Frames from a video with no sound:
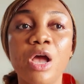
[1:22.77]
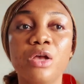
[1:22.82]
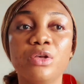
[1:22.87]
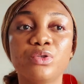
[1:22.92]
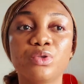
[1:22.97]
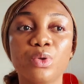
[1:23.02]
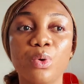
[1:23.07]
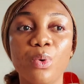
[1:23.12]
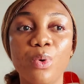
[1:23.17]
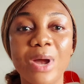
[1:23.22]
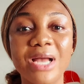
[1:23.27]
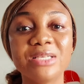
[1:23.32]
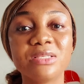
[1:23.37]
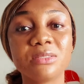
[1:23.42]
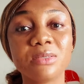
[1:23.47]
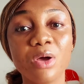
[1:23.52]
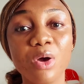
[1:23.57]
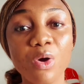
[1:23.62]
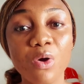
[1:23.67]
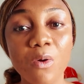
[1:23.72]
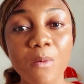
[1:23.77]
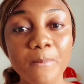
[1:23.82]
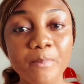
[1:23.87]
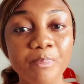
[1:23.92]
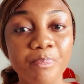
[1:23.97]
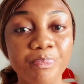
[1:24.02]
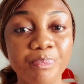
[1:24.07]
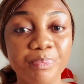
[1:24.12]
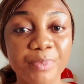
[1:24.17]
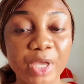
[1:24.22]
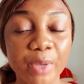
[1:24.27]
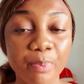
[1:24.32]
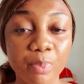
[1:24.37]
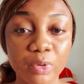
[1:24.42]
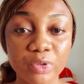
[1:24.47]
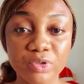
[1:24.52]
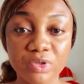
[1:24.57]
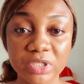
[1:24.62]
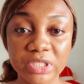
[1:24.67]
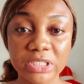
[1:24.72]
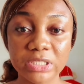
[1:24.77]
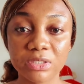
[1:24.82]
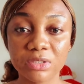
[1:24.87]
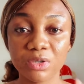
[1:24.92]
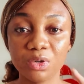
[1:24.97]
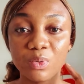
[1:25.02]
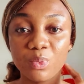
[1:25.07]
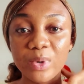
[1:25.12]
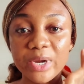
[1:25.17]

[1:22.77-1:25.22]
So I saw a post on TikTok